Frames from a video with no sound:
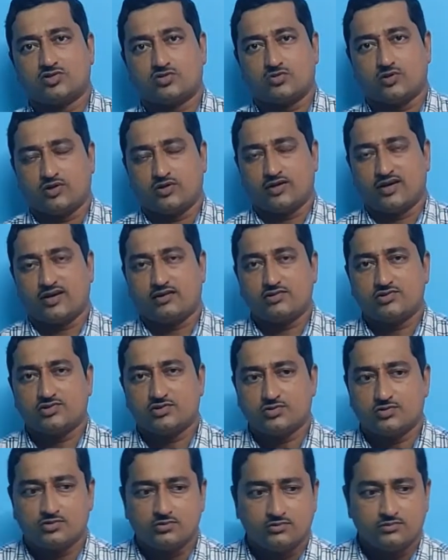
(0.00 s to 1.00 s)
You can
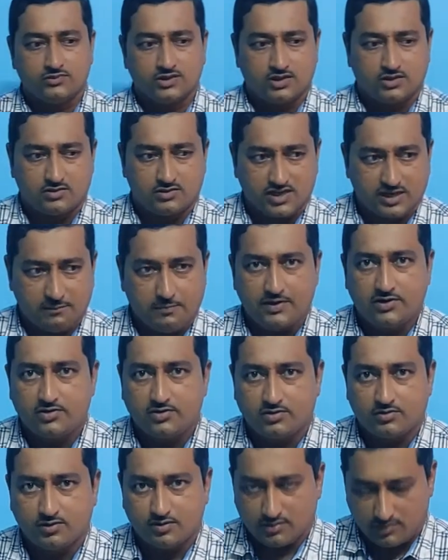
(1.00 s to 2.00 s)
also
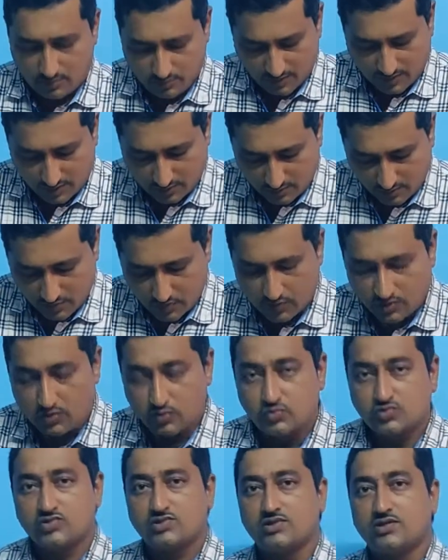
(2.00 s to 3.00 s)
you can also
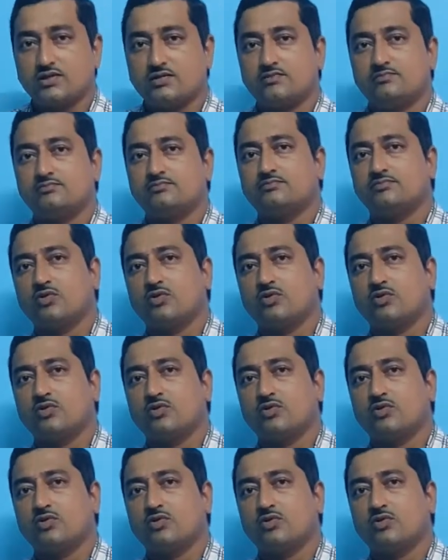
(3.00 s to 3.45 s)
use the